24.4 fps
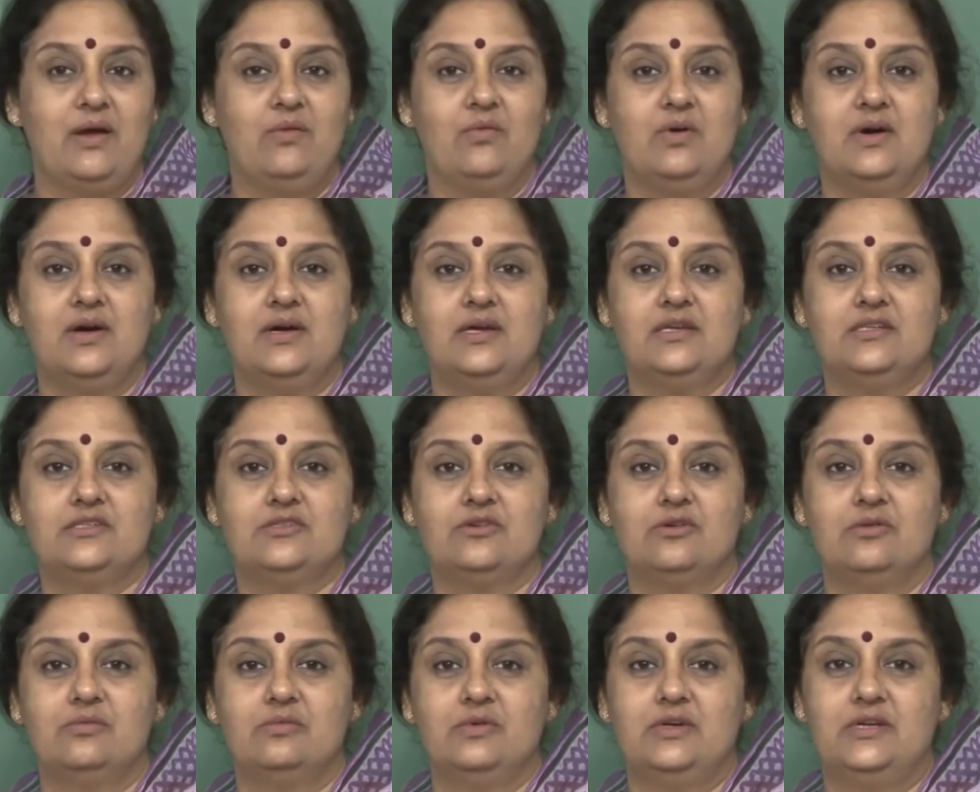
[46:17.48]
my work
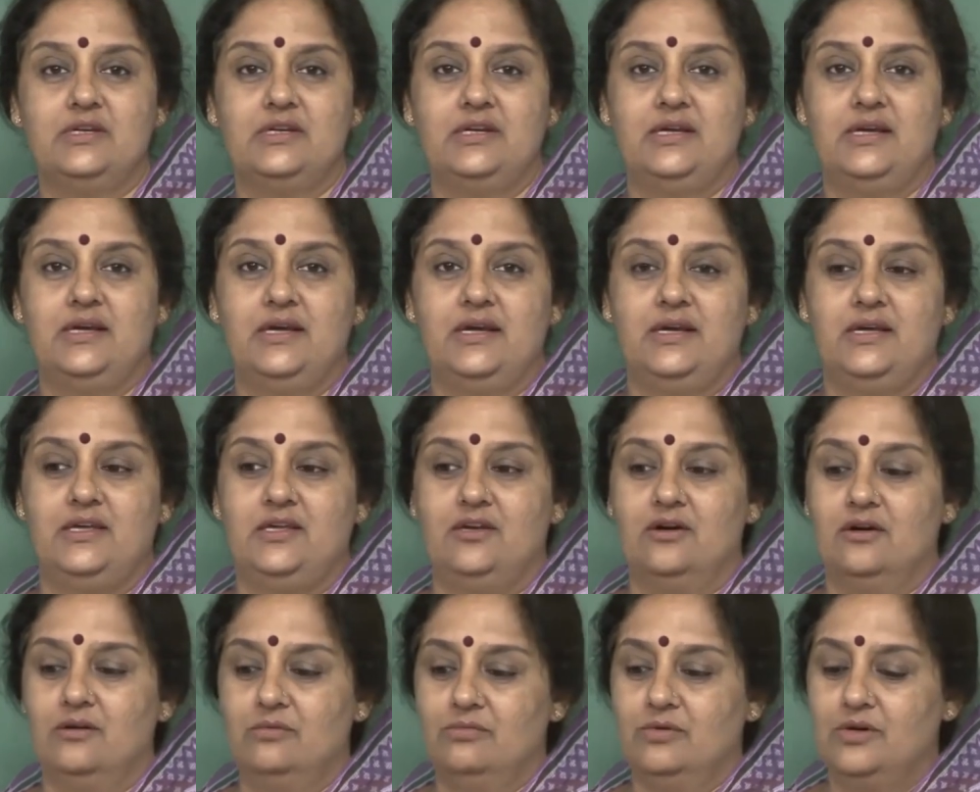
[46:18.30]
is over.
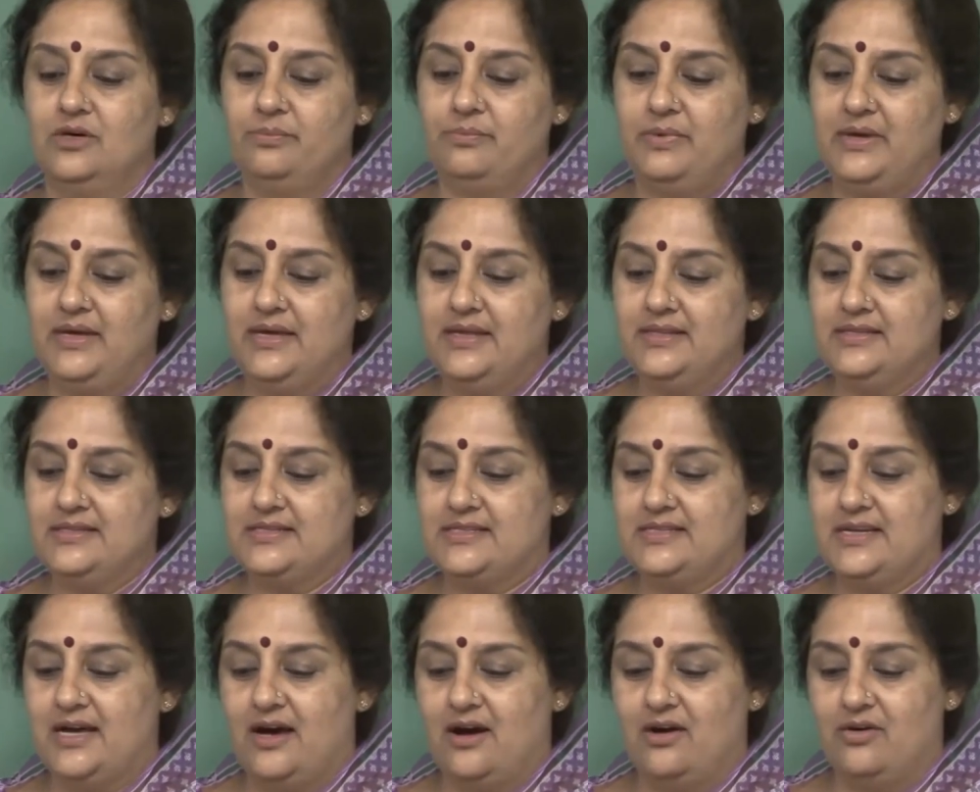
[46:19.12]
Your work
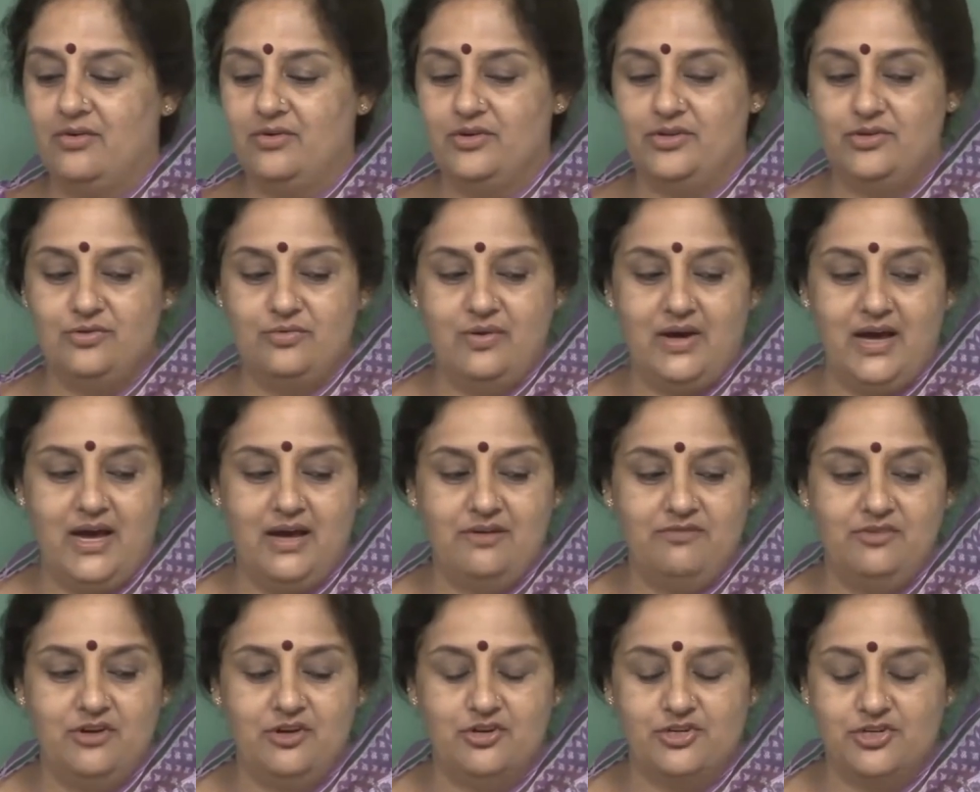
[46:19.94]
begins now. You
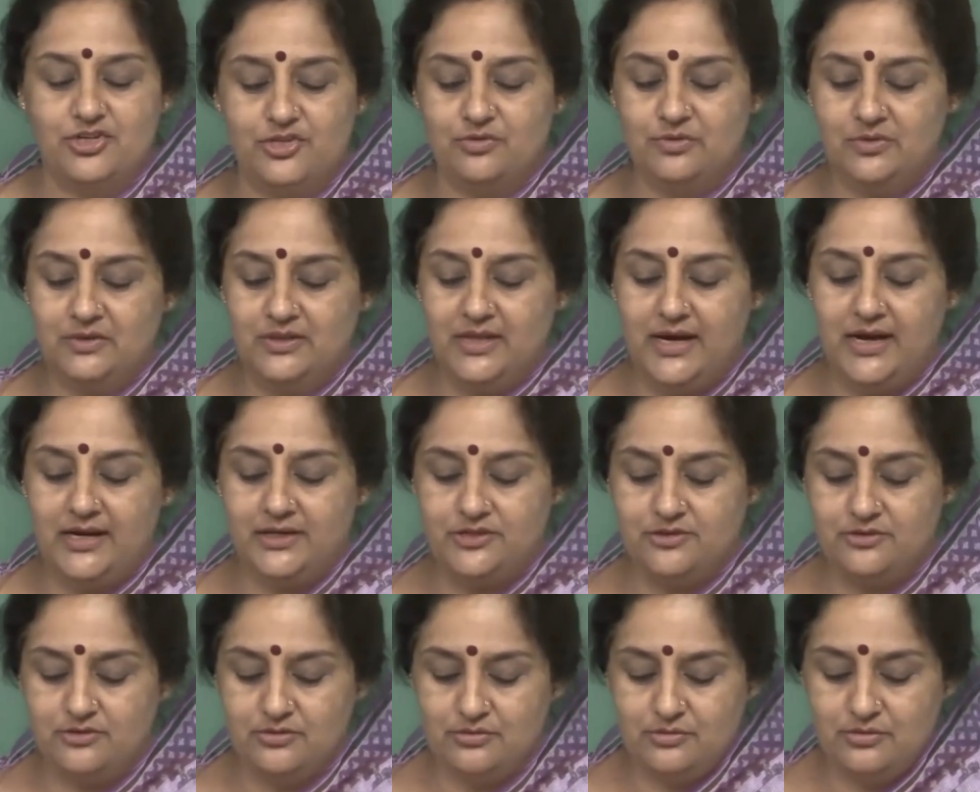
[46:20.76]
have your
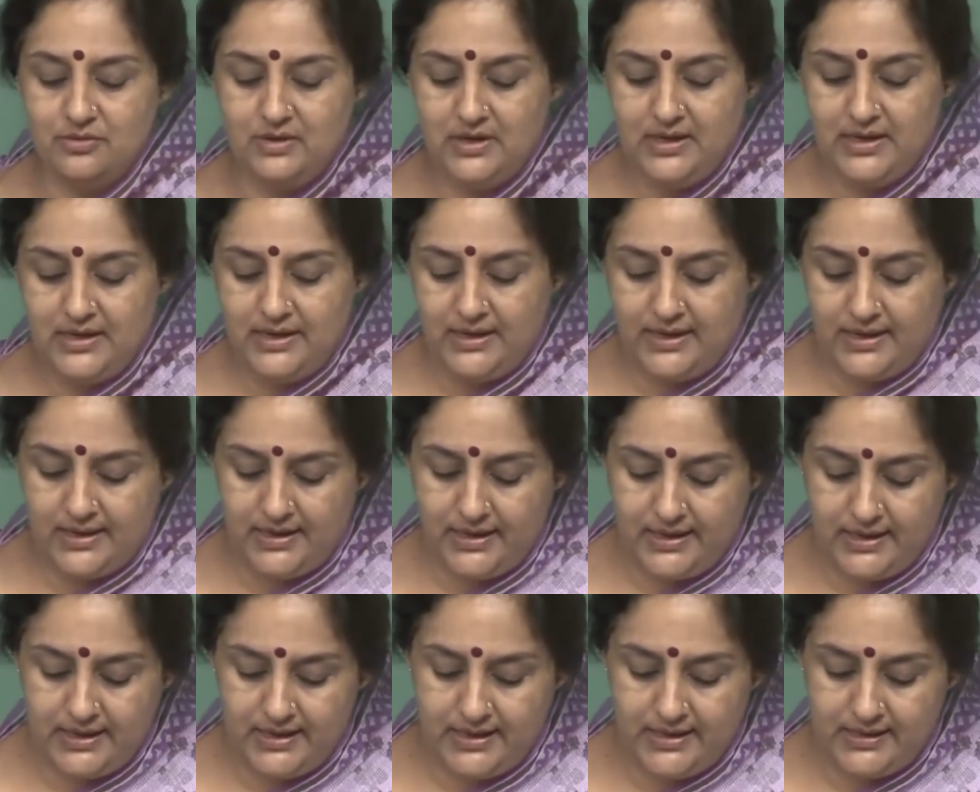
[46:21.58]
shukudai to do,
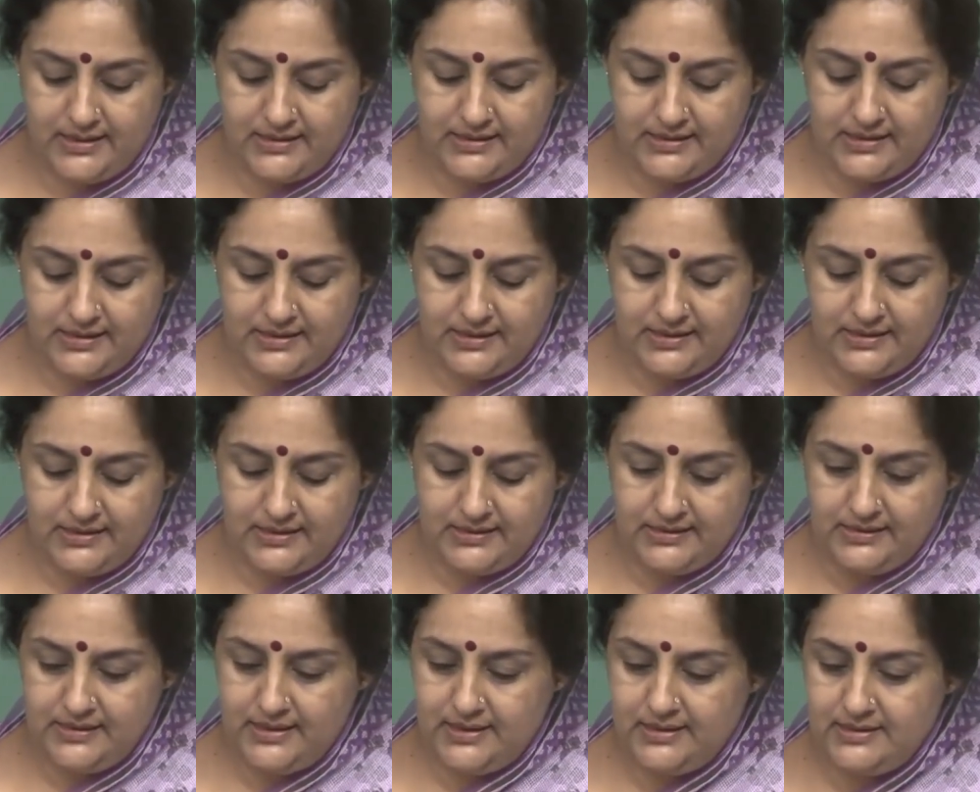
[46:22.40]
and
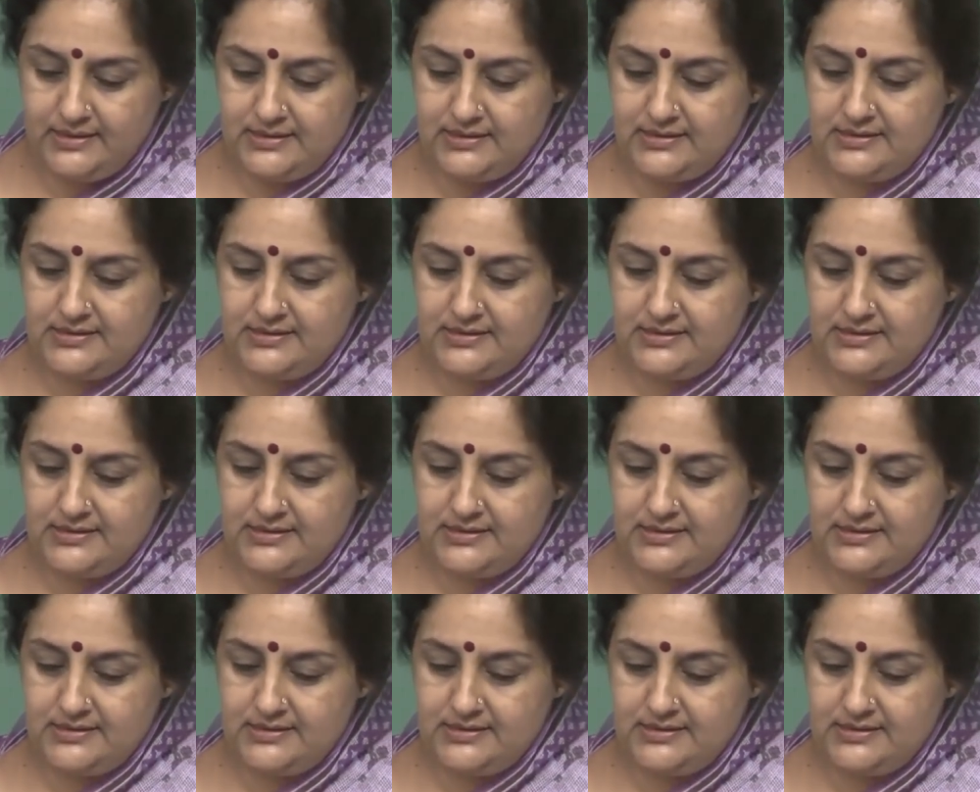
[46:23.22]
there